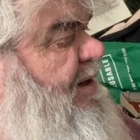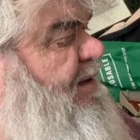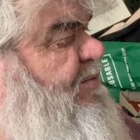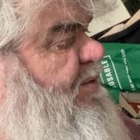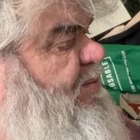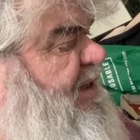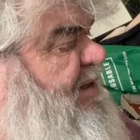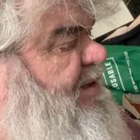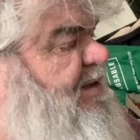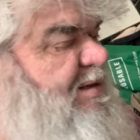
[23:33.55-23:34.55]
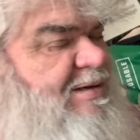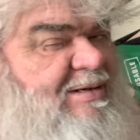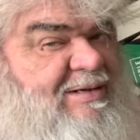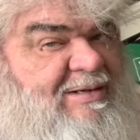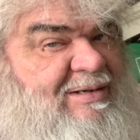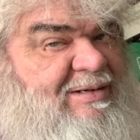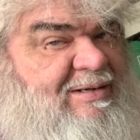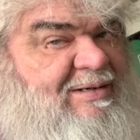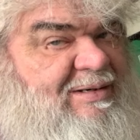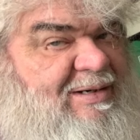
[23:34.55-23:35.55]
It will be
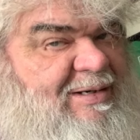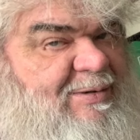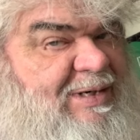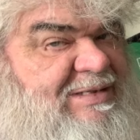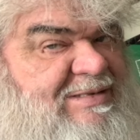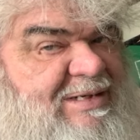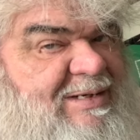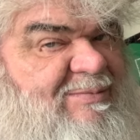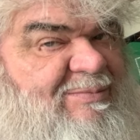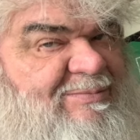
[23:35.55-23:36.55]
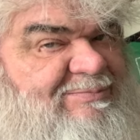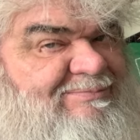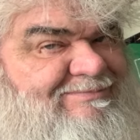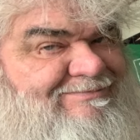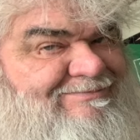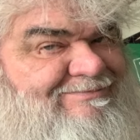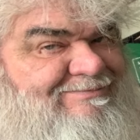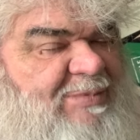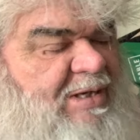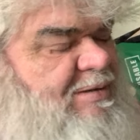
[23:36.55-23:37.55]
a great time.
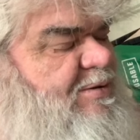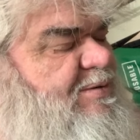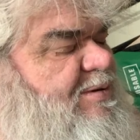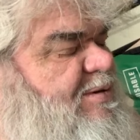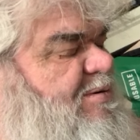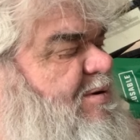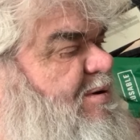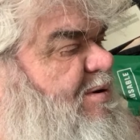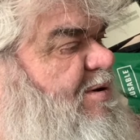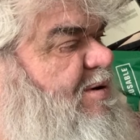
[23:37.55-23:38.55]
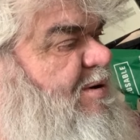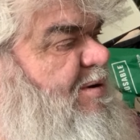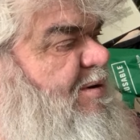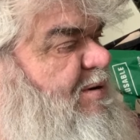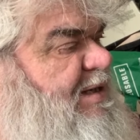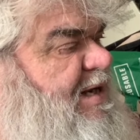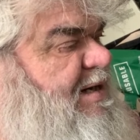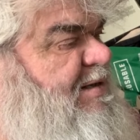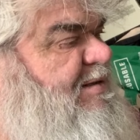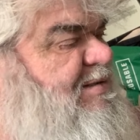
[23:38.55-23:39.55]
Look
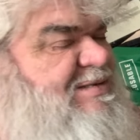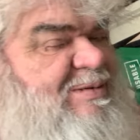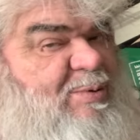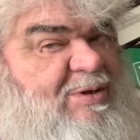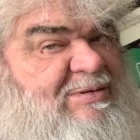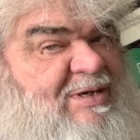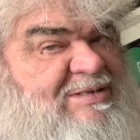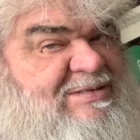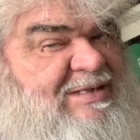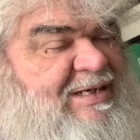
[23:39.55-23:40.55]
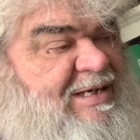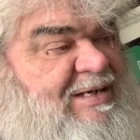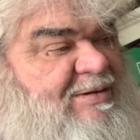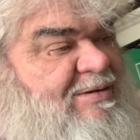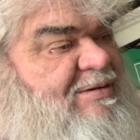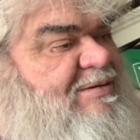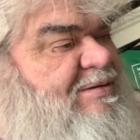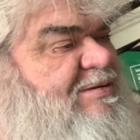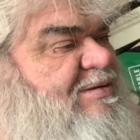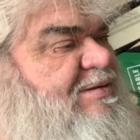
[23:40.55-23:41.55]
online at tpug.ca, or
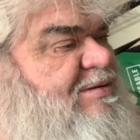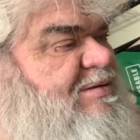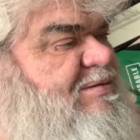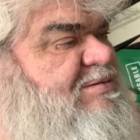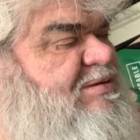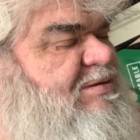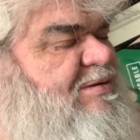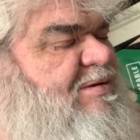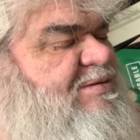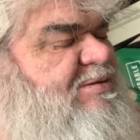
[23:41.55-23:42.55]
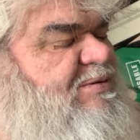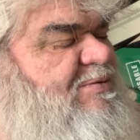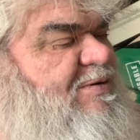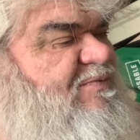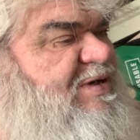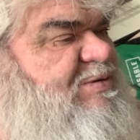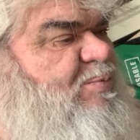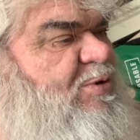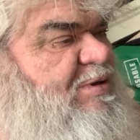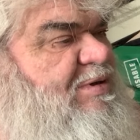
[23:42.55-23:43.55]
there's also, they're on
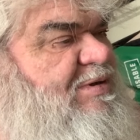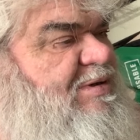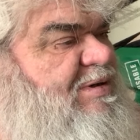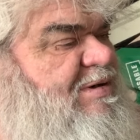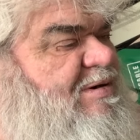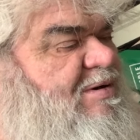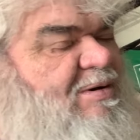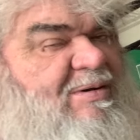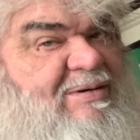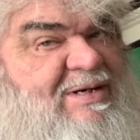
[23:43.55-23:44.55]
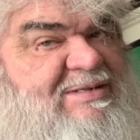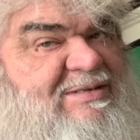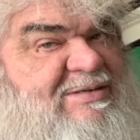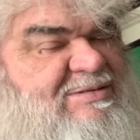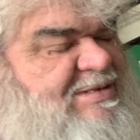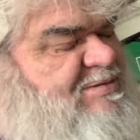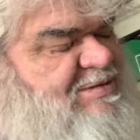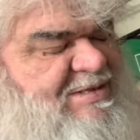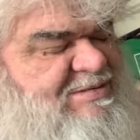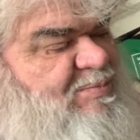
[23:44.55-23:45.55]
Facebook and all kinds. There's
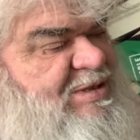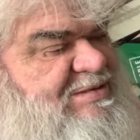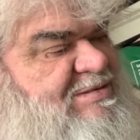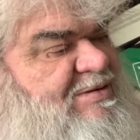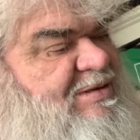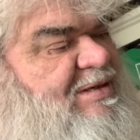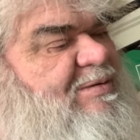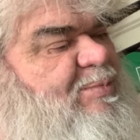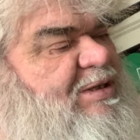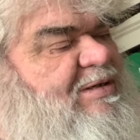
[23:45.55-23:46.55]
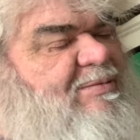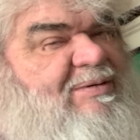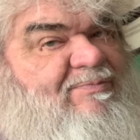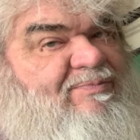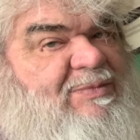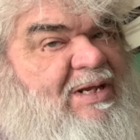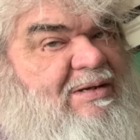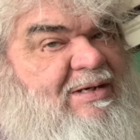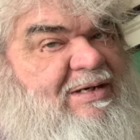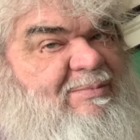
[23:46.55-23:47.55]
lots of places online. But anyway,
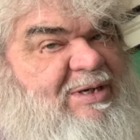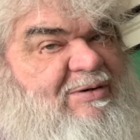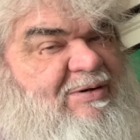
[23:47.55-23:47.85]
it'll be a